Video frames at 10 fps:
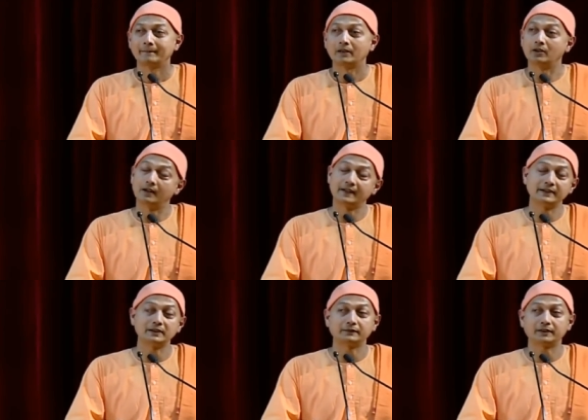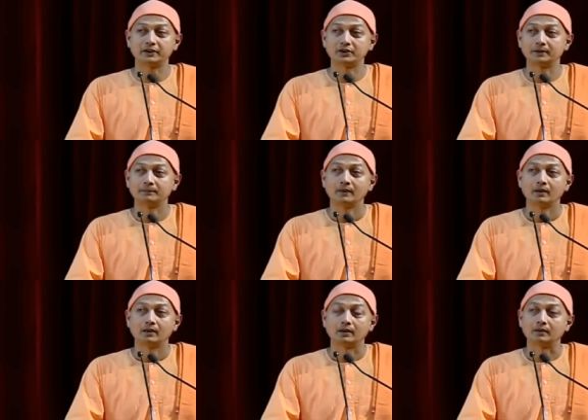Non-identification,
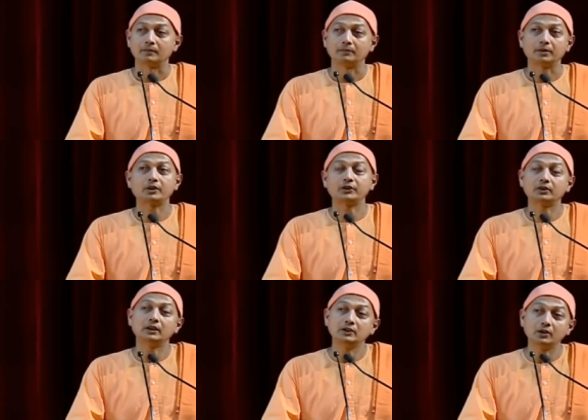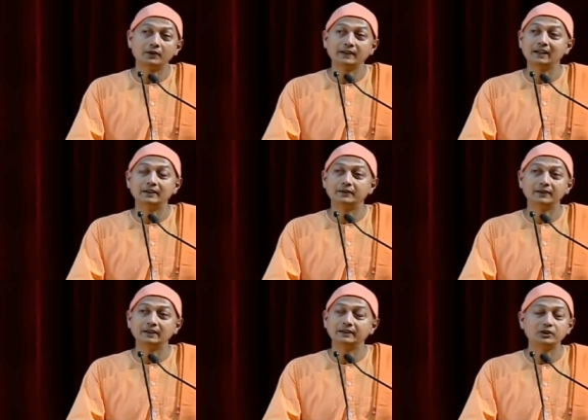yeah. because in your real
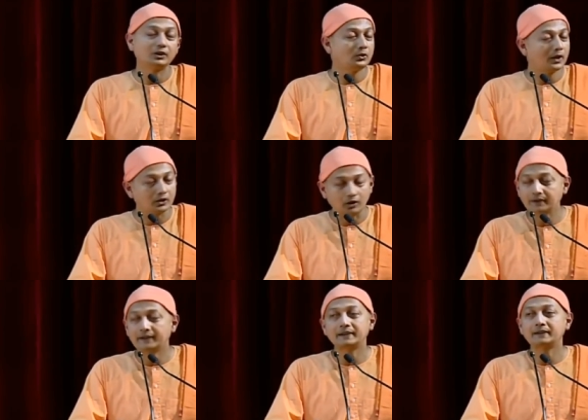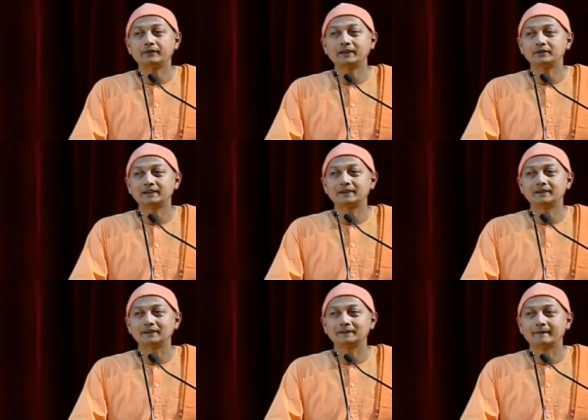real nature, you are not identified with
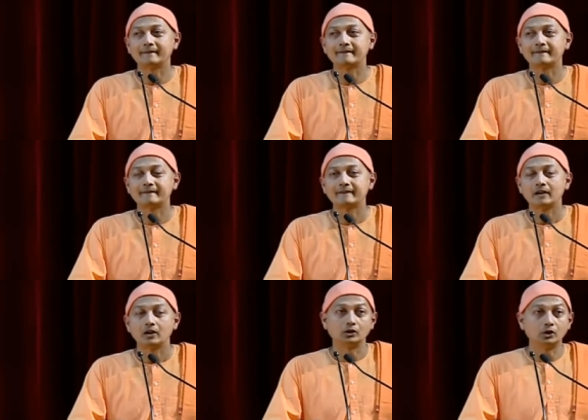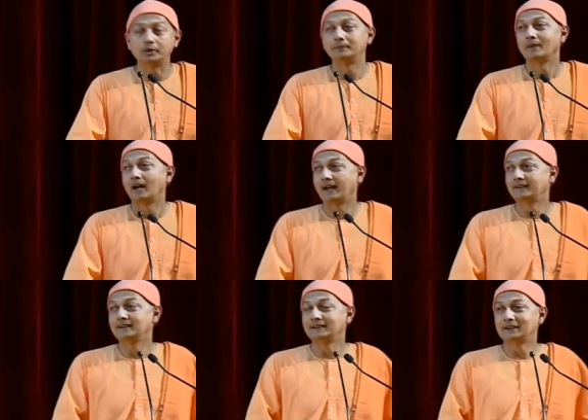anything. Good. I
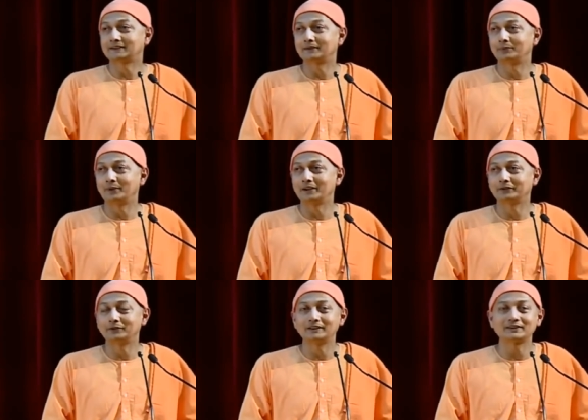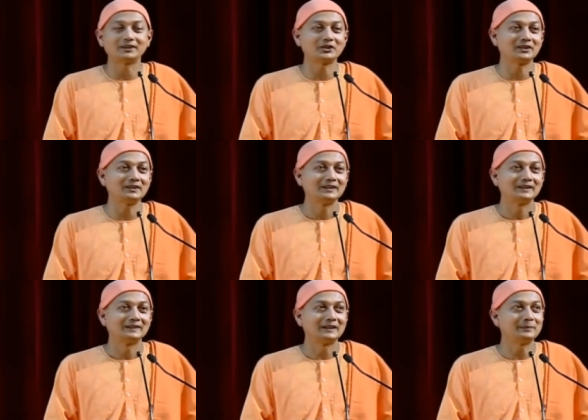think that's a wonderful discussion.
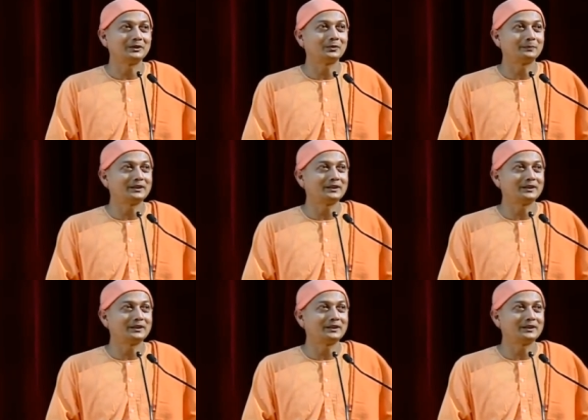Let me do a.